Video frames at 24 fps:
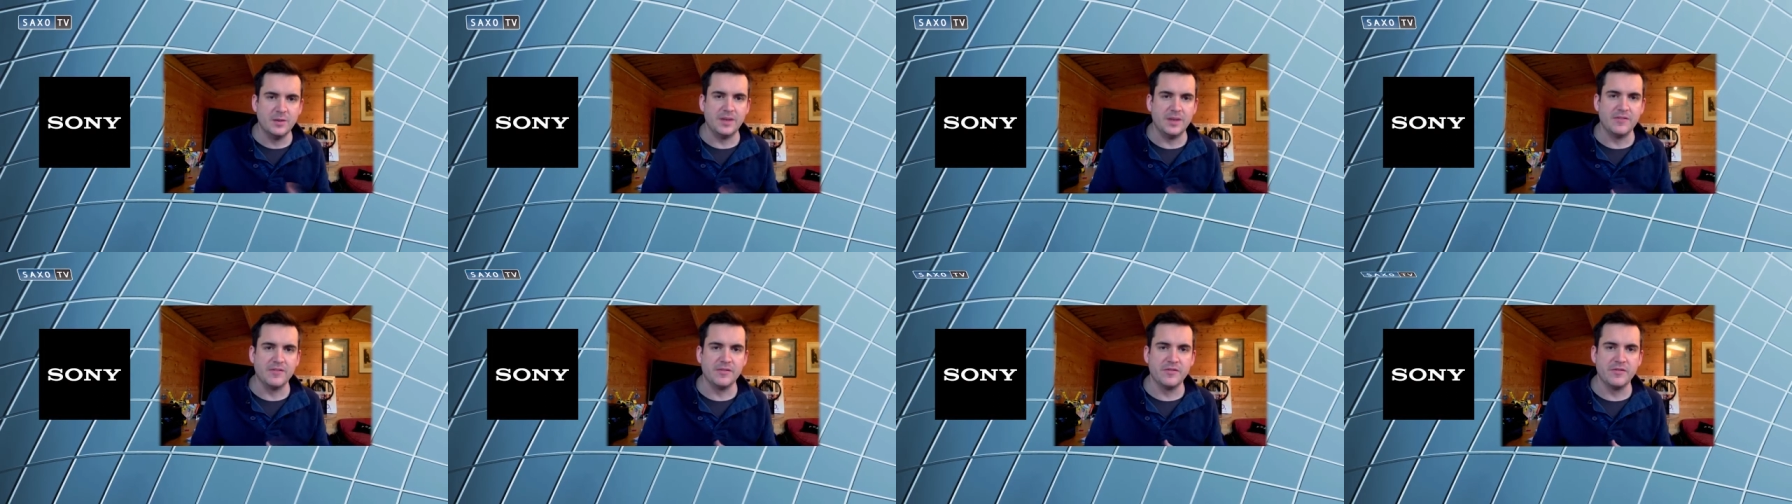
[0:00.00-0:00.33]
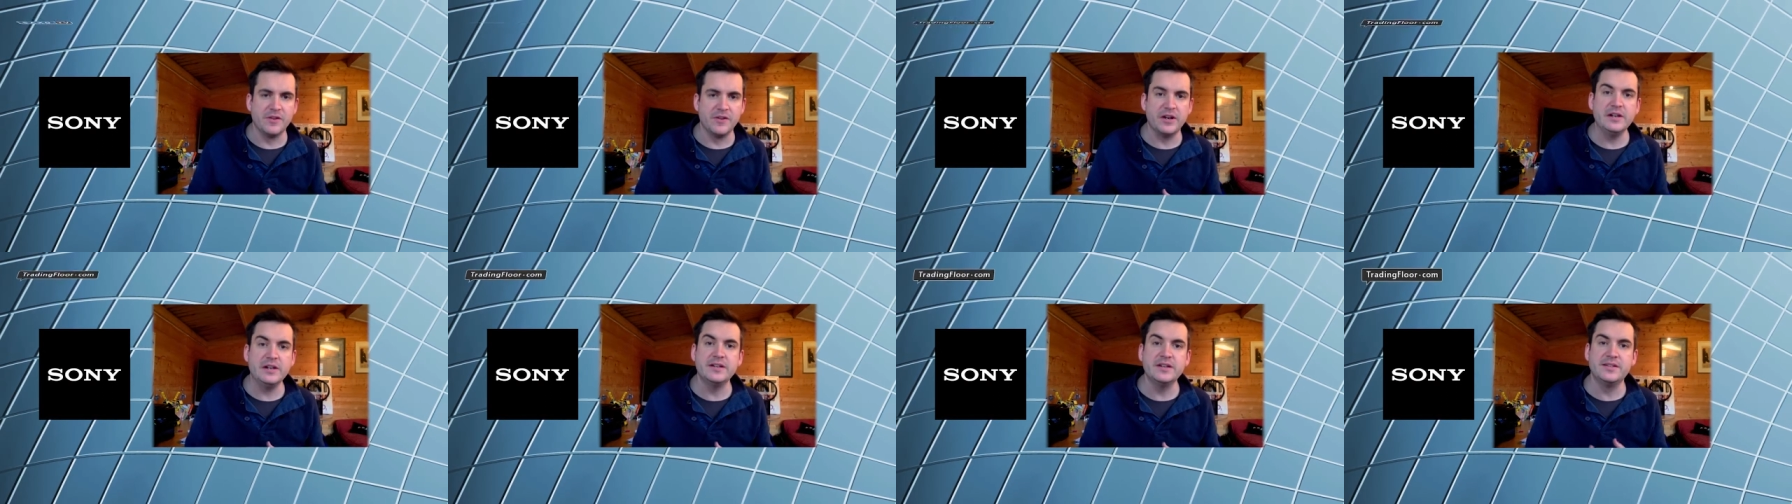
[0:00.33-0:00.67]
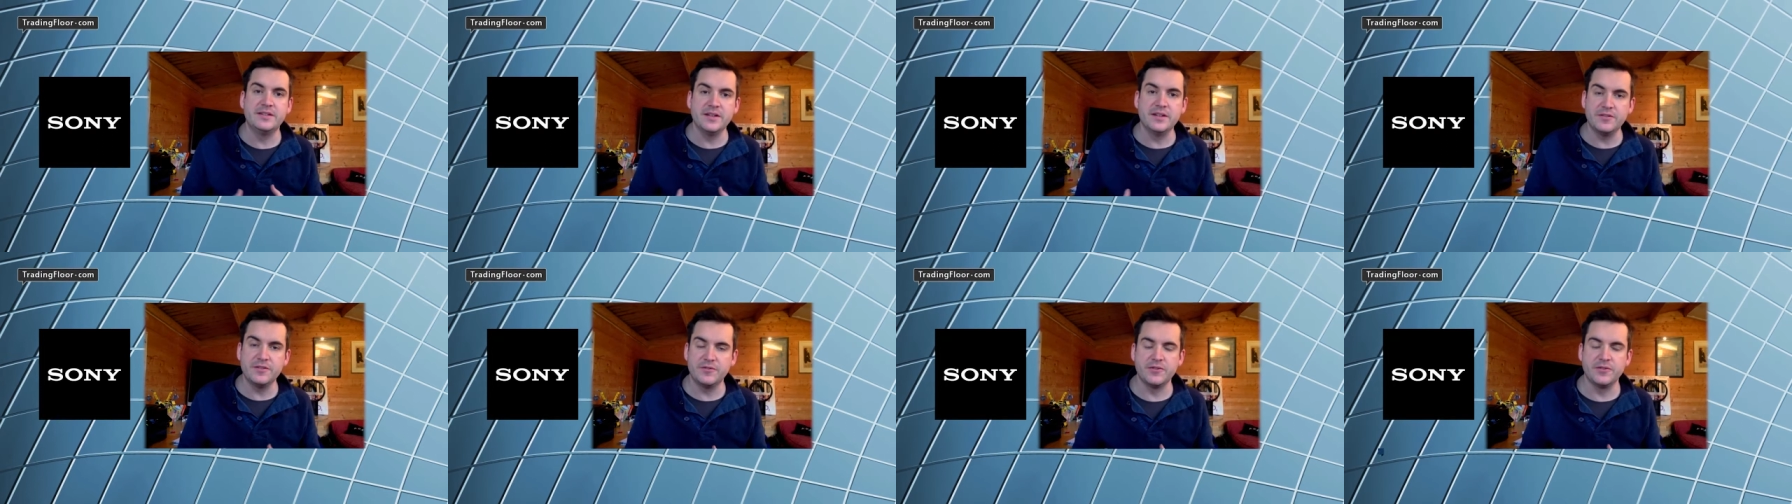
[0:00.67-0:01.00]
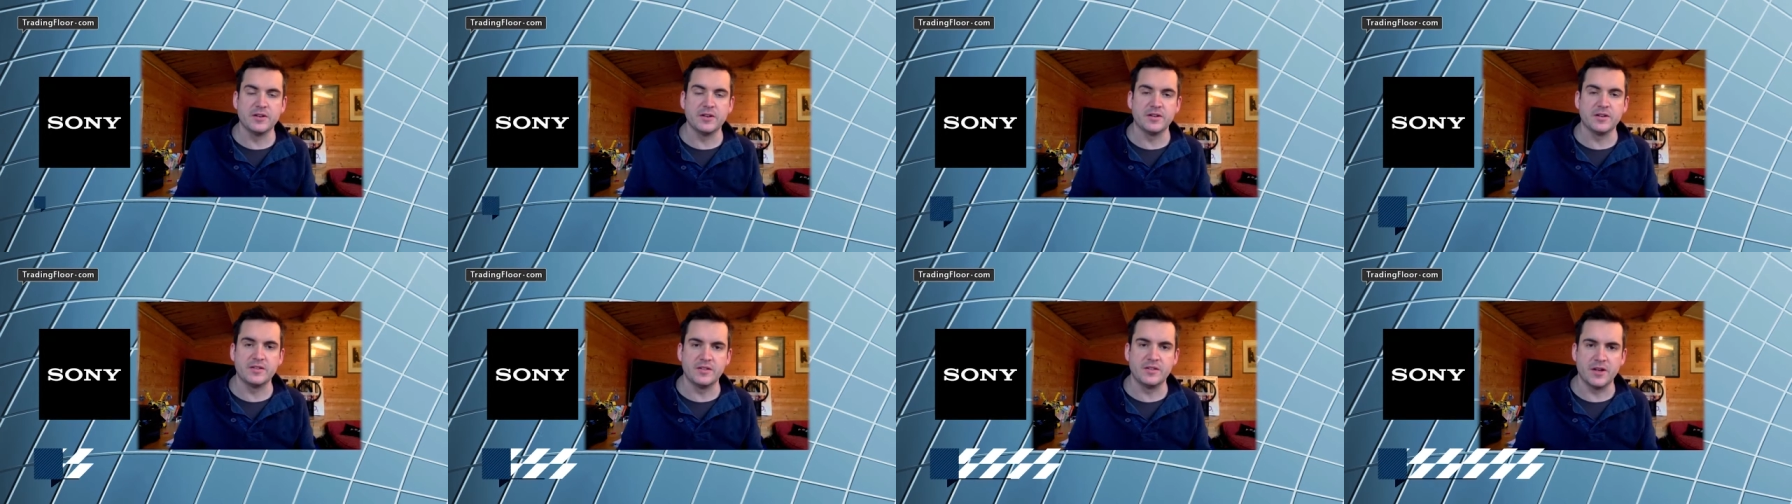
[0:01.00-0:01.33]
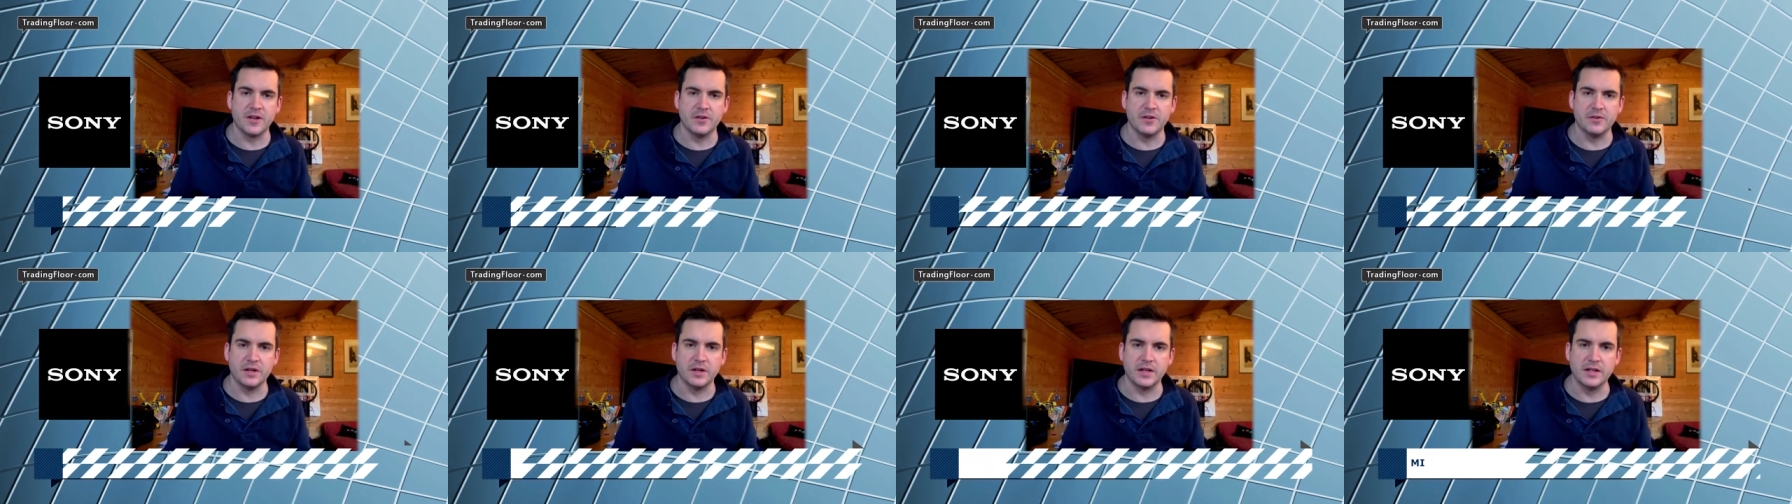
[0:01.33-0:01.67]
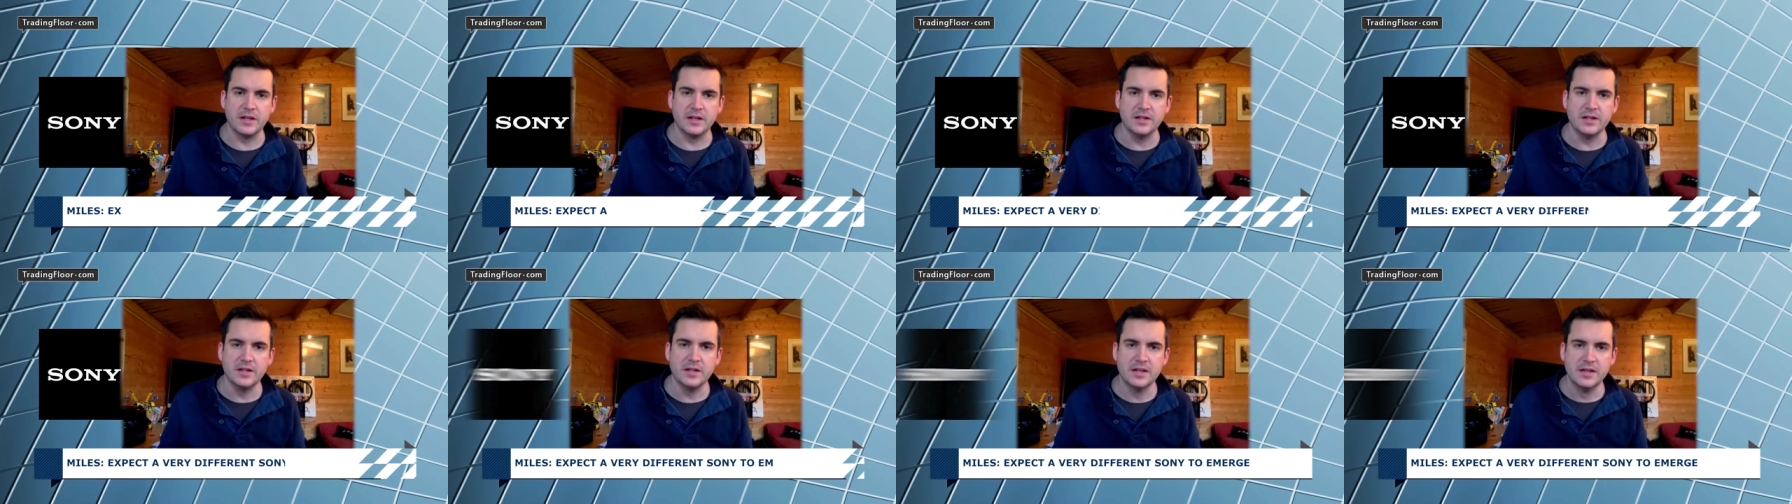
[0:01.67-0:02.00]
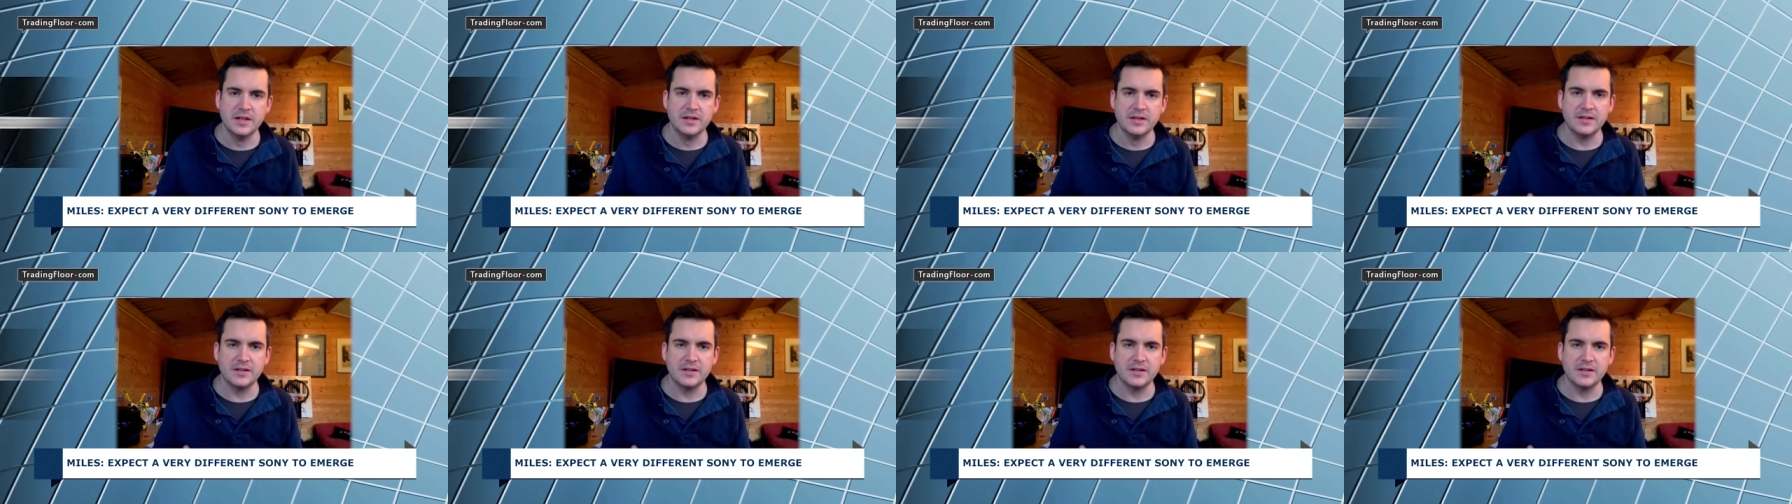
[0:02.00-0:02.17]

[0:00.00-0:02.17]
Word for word: we'll have a very different Sony